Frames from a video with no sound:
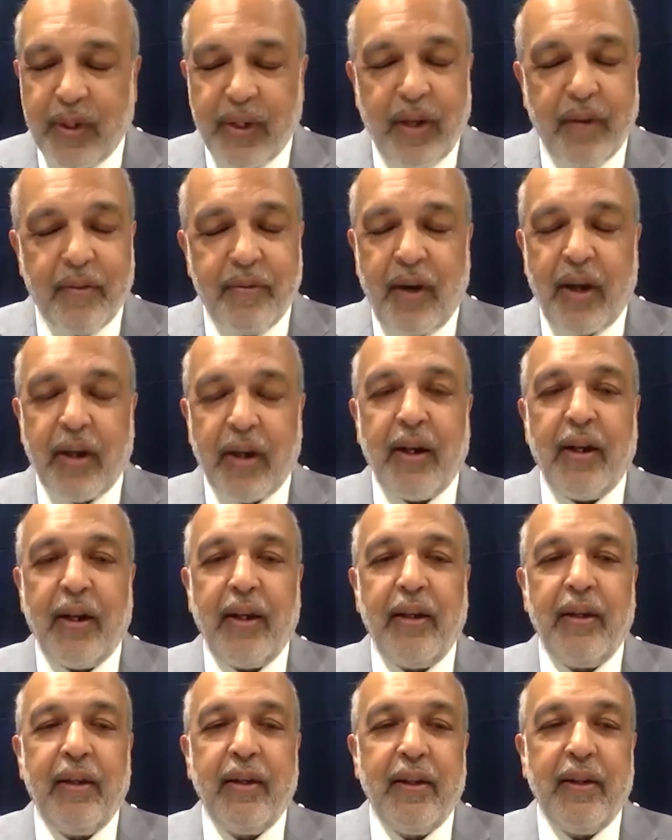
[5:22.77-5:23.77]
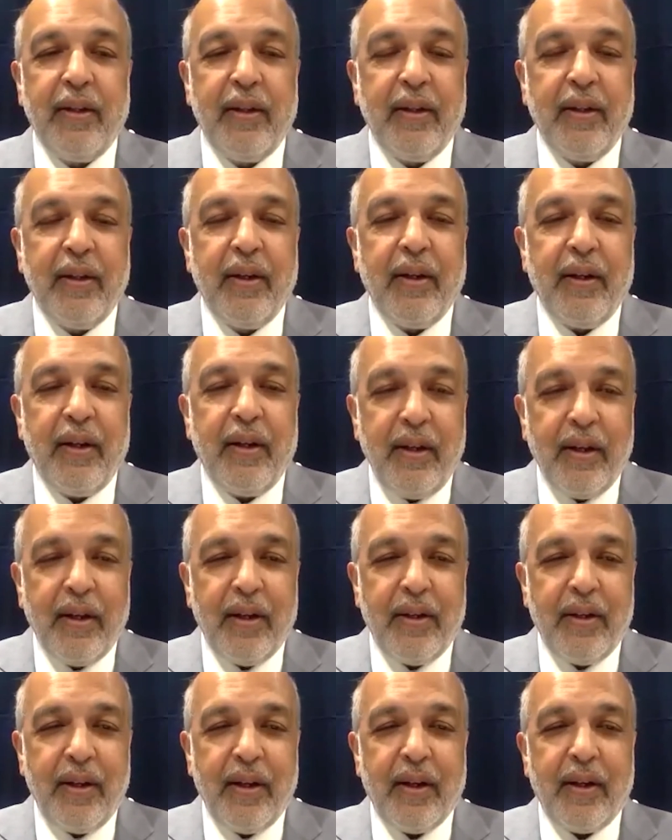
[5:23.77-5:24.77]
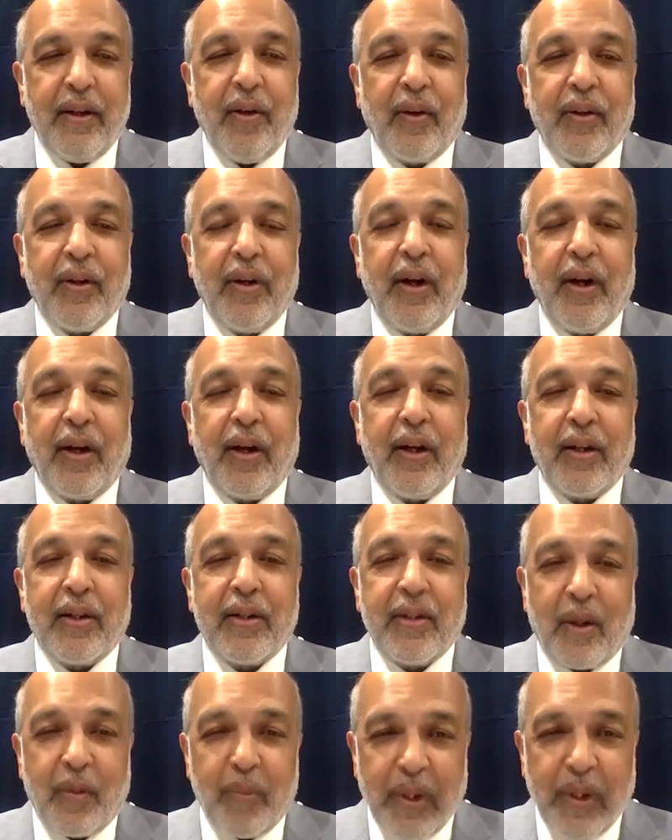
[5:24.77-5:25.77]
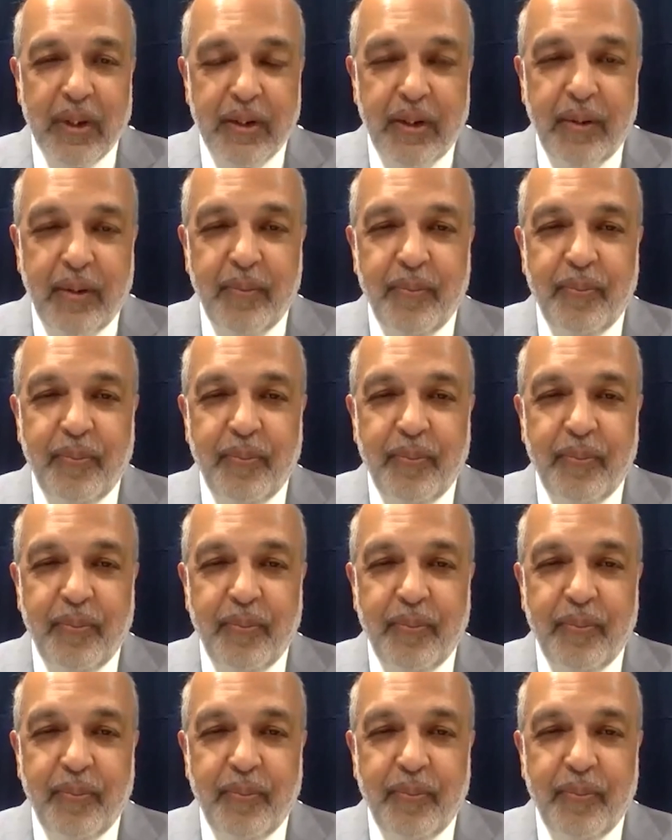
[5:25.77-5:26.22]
And finally, dear Dr. Rakesh Sharmaji,